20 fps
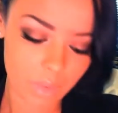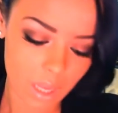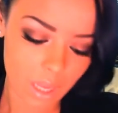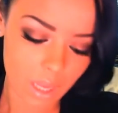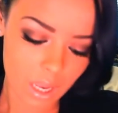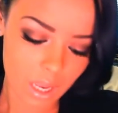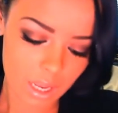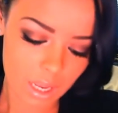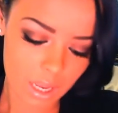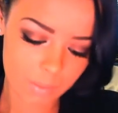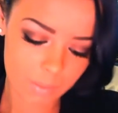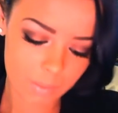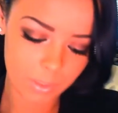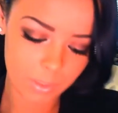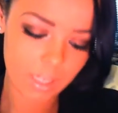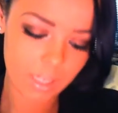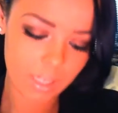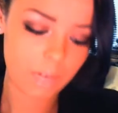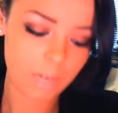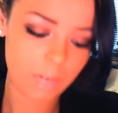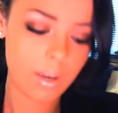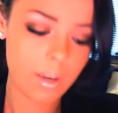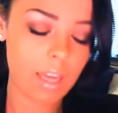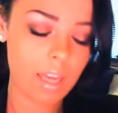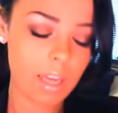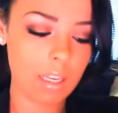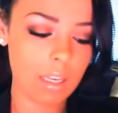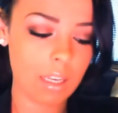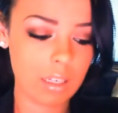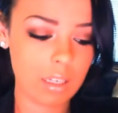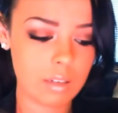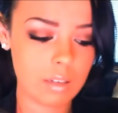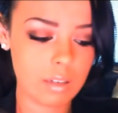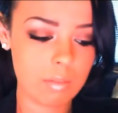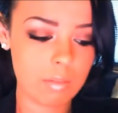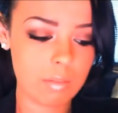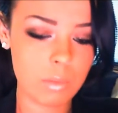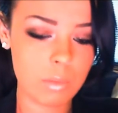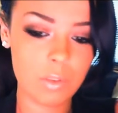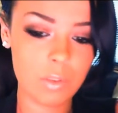We're going to go ahead and
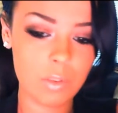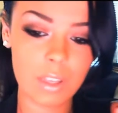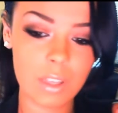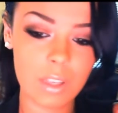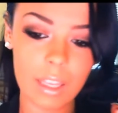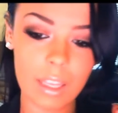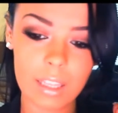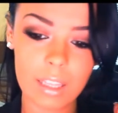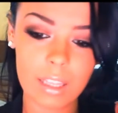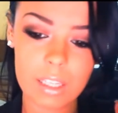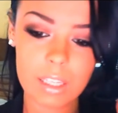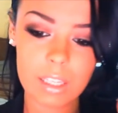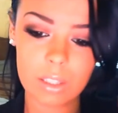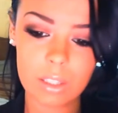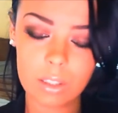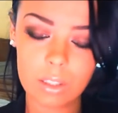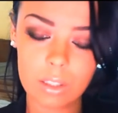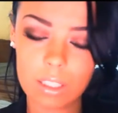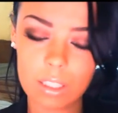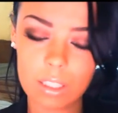move it like that, circle it,